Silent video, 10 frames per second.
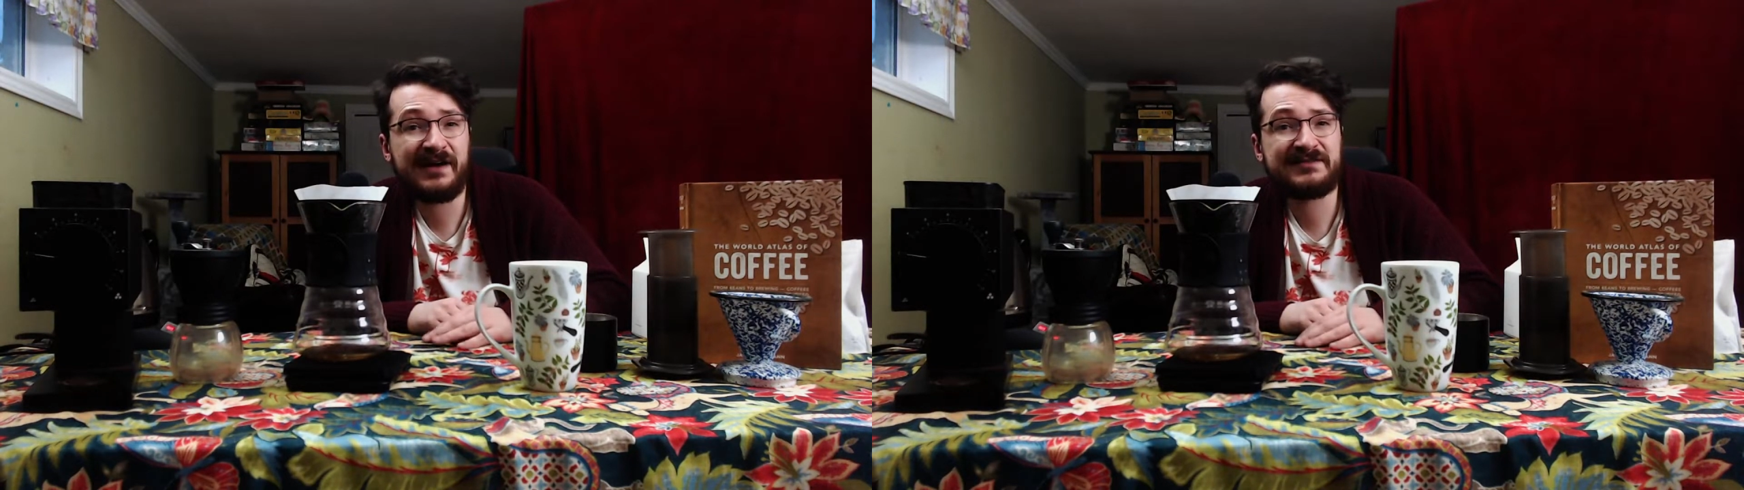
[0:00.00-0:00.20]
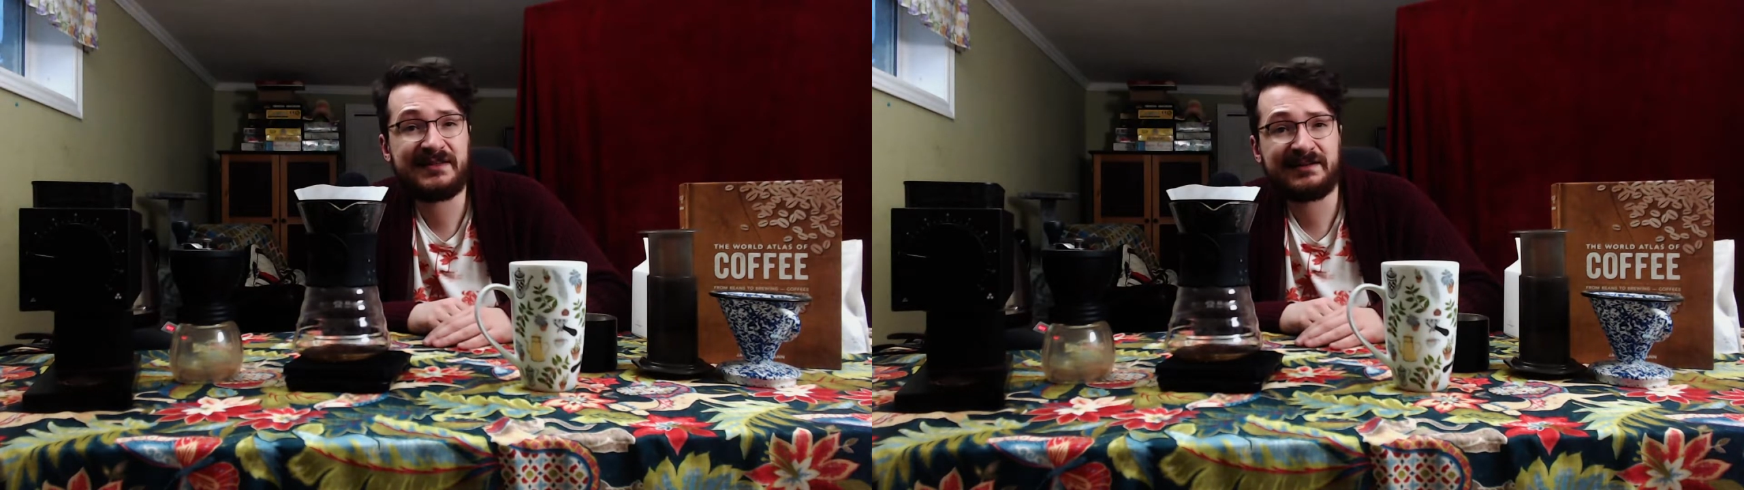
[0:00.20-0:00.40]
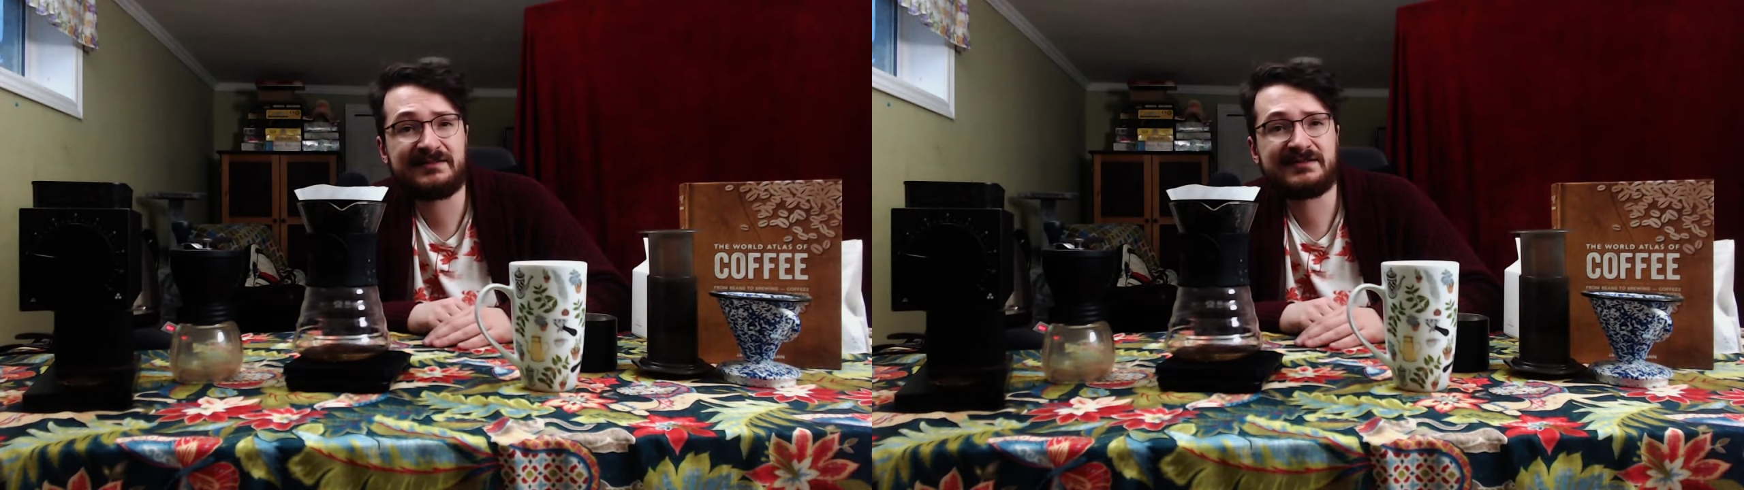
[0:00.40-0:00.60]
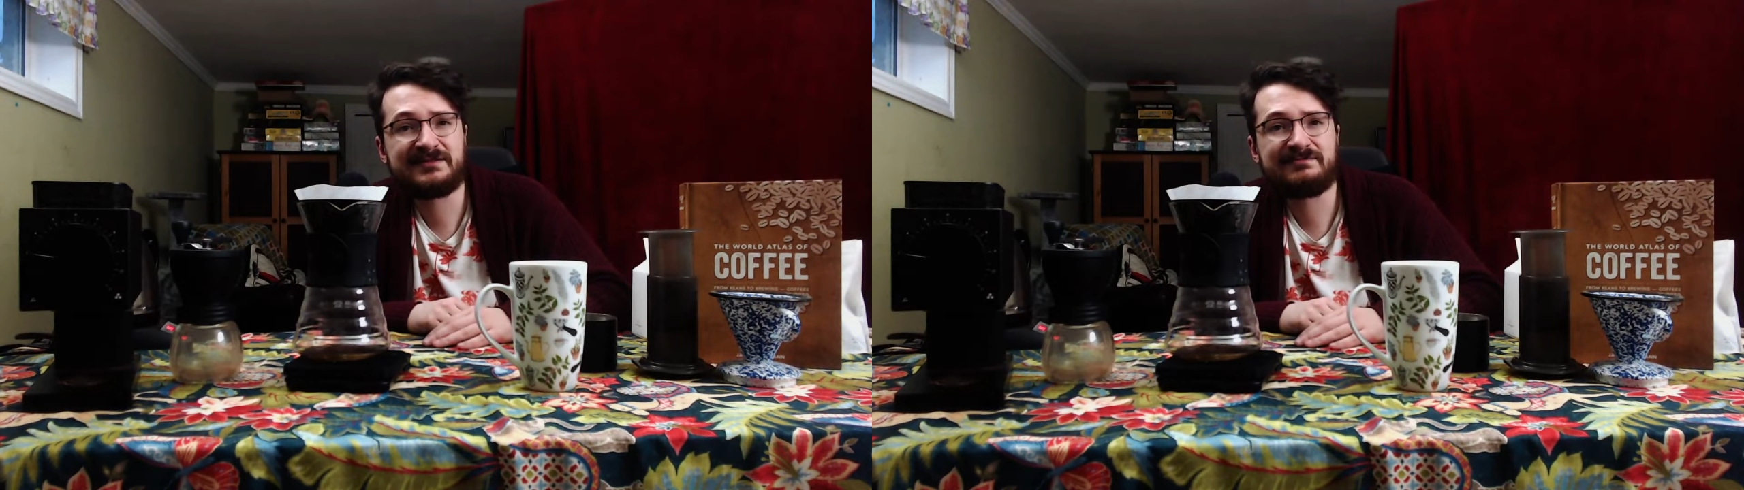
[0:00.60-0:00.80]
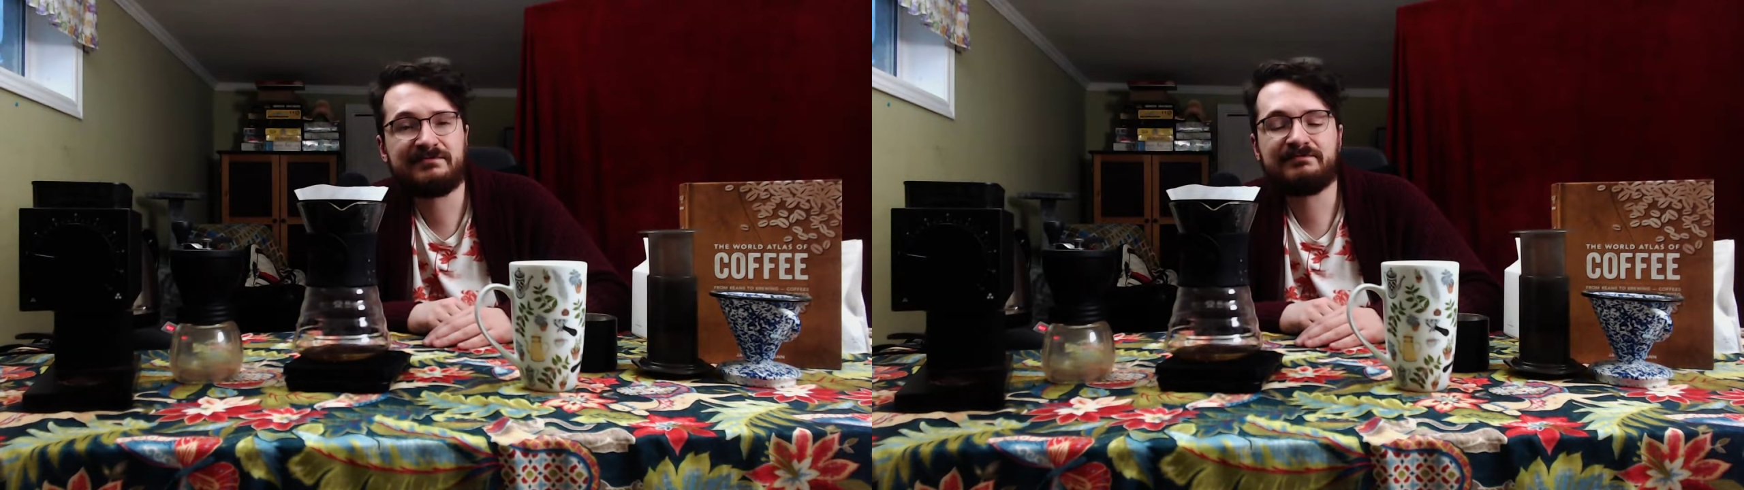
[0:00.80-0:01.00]
seconds,
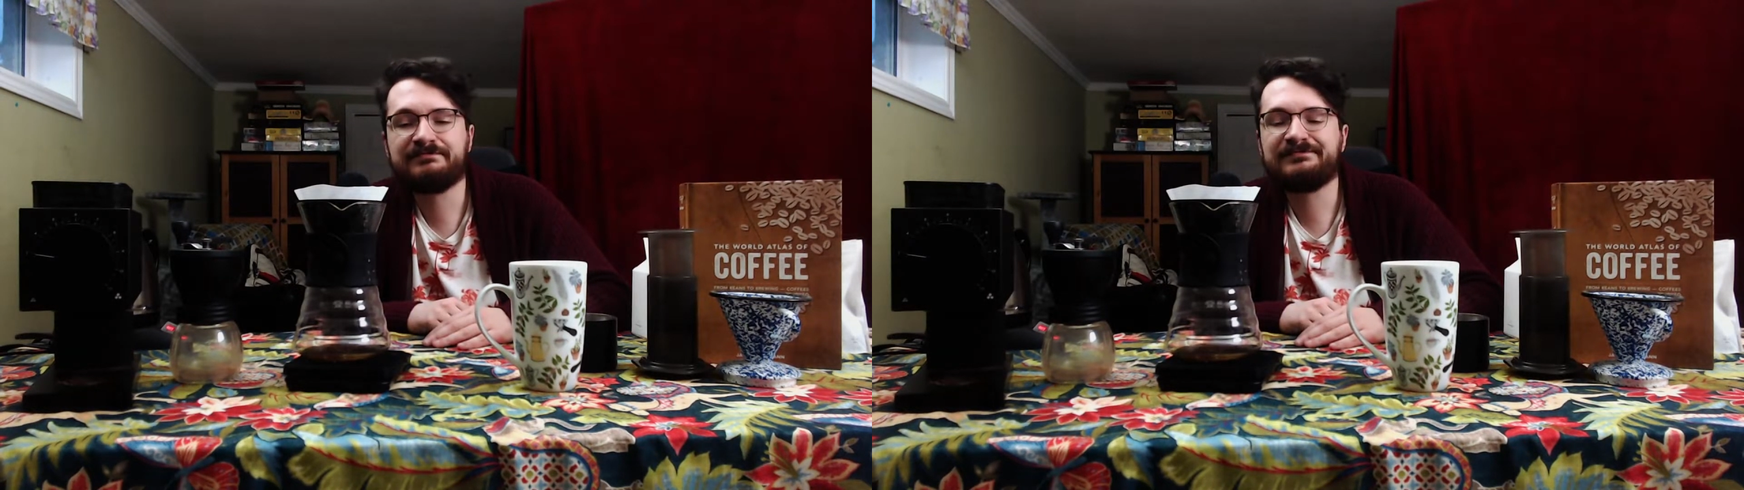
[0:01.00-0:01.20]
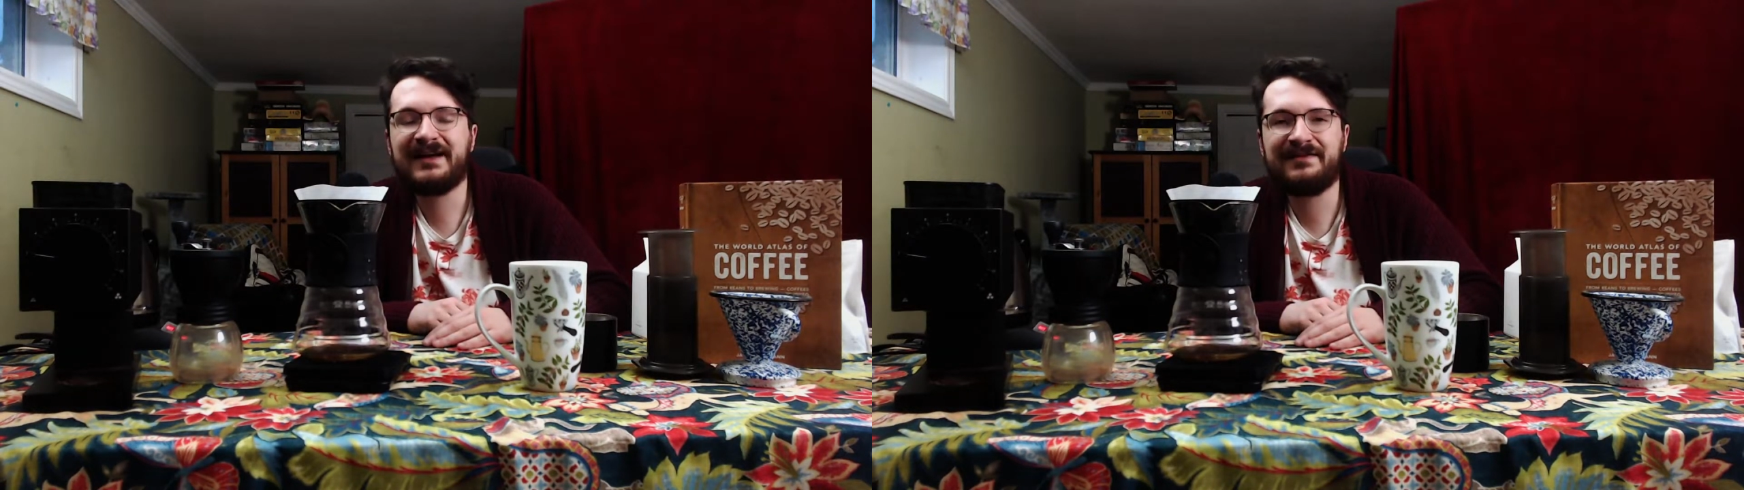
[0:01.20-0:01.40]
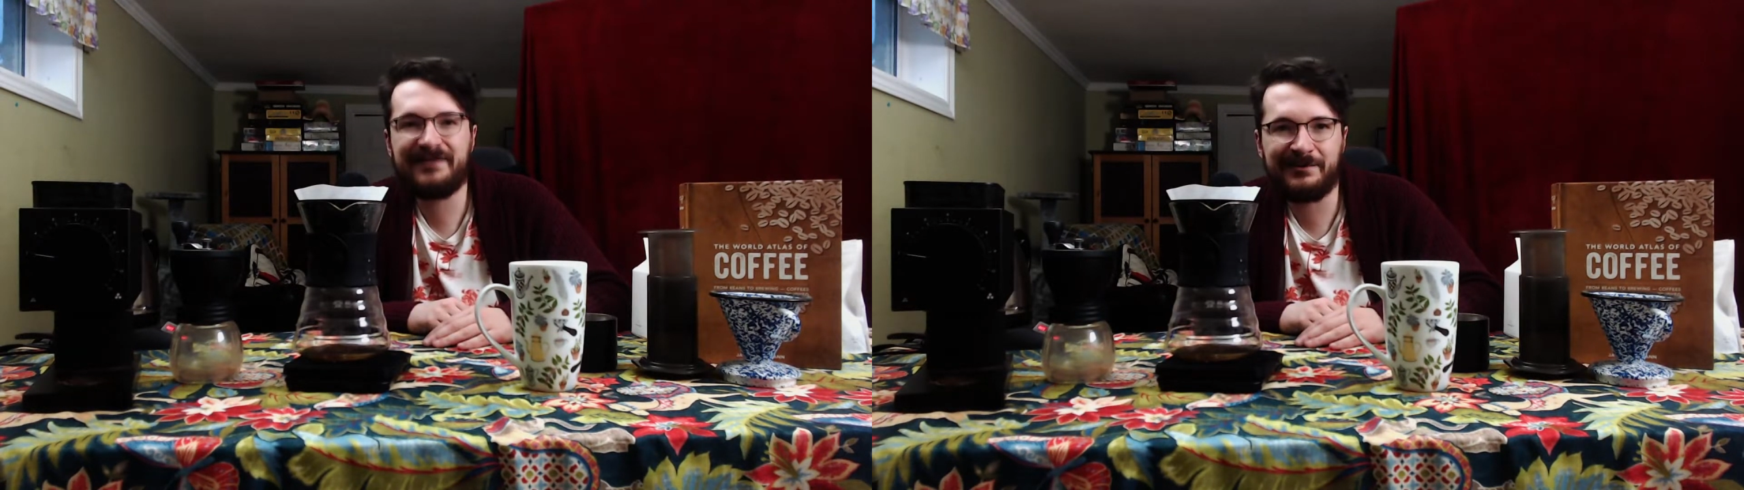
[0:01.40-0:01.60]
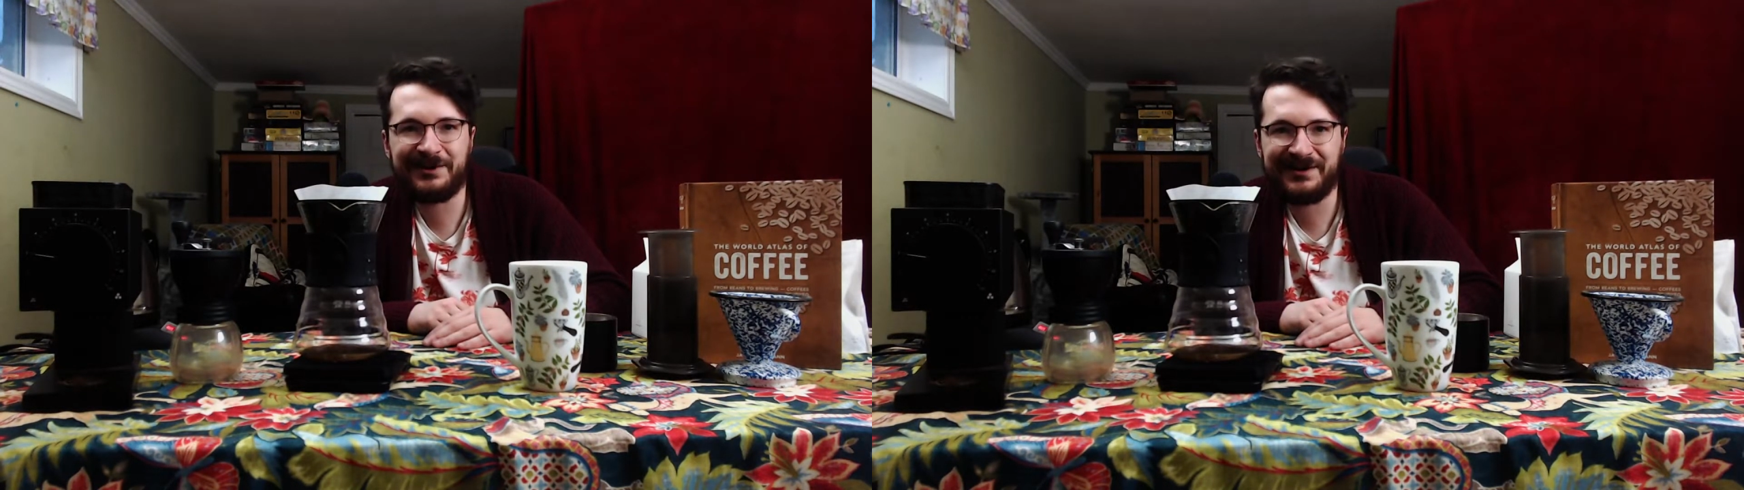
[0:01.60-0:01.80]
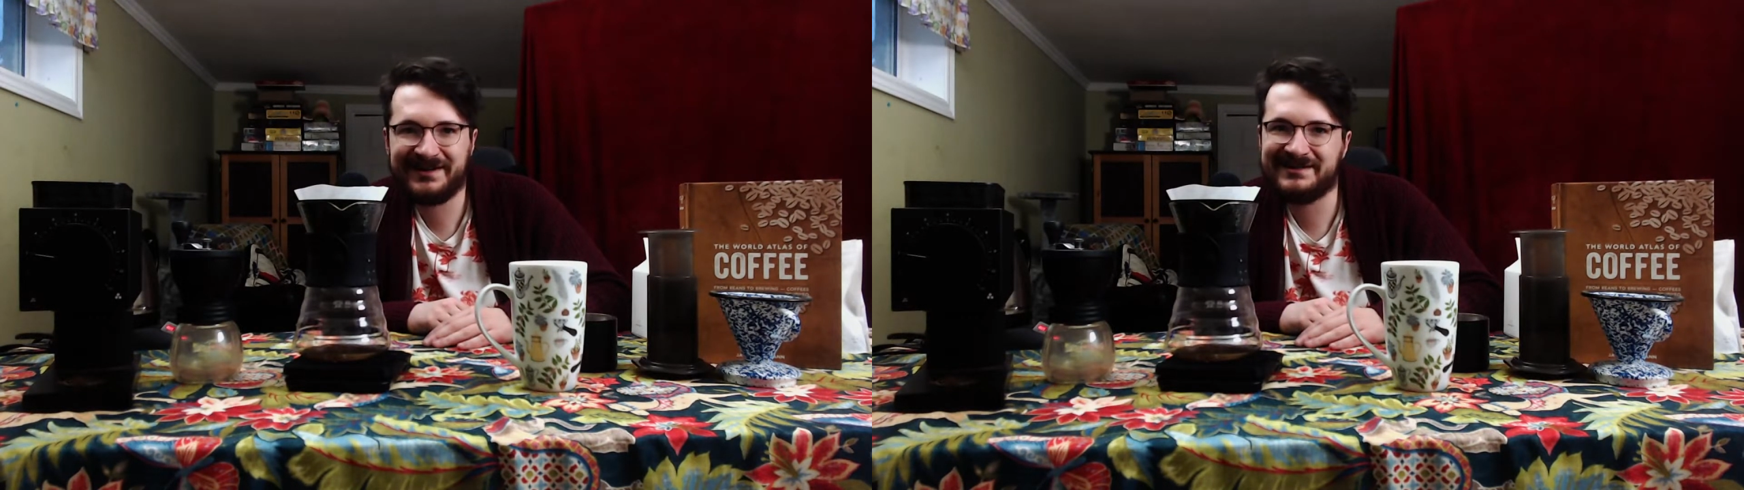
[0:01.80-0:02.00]
and then we're
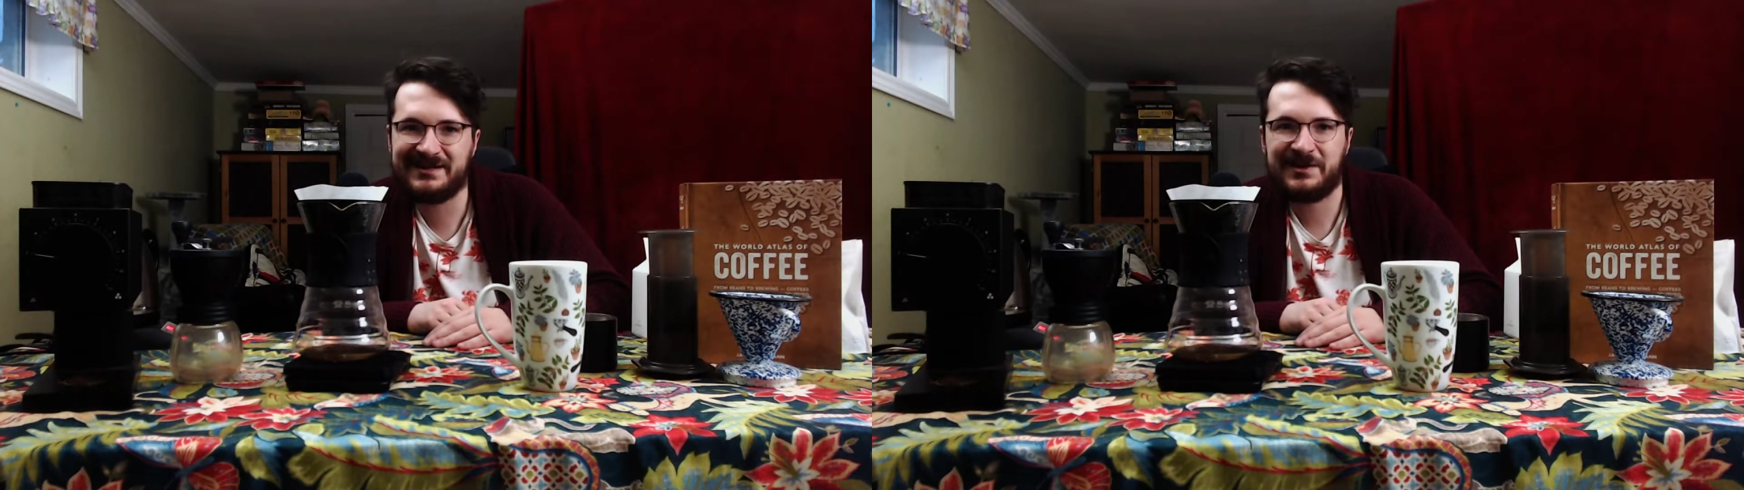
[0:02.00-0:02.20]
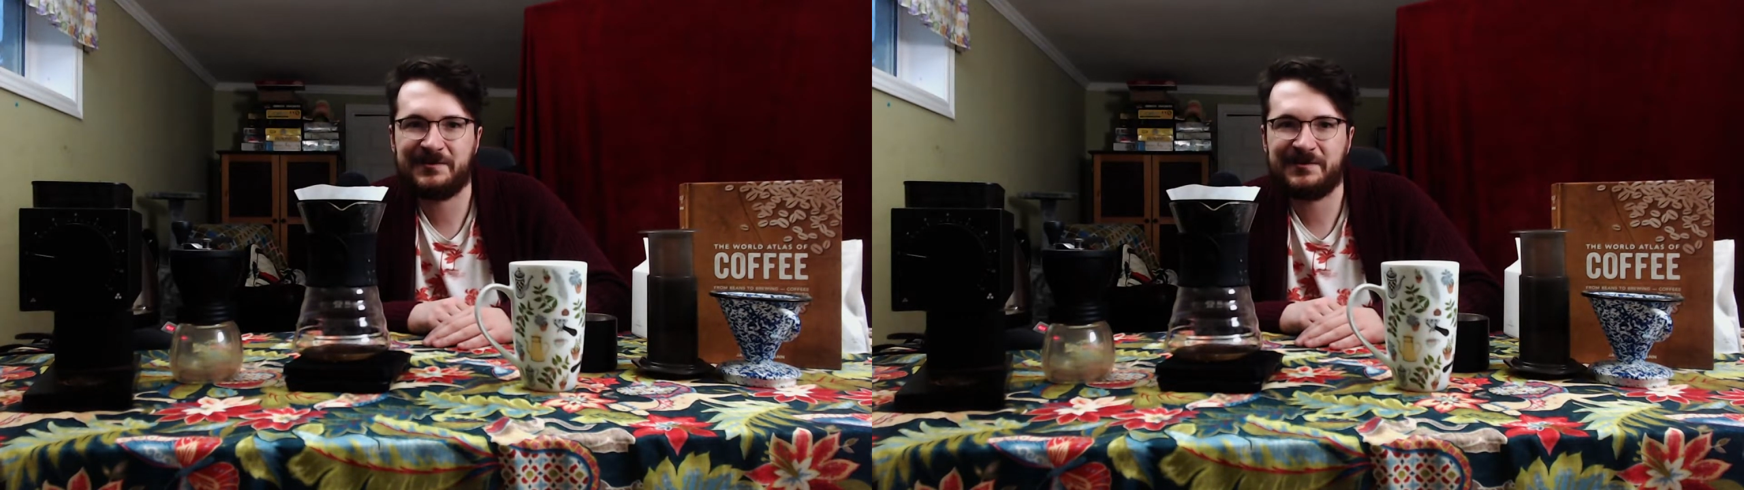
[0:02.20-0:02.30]
going to continue.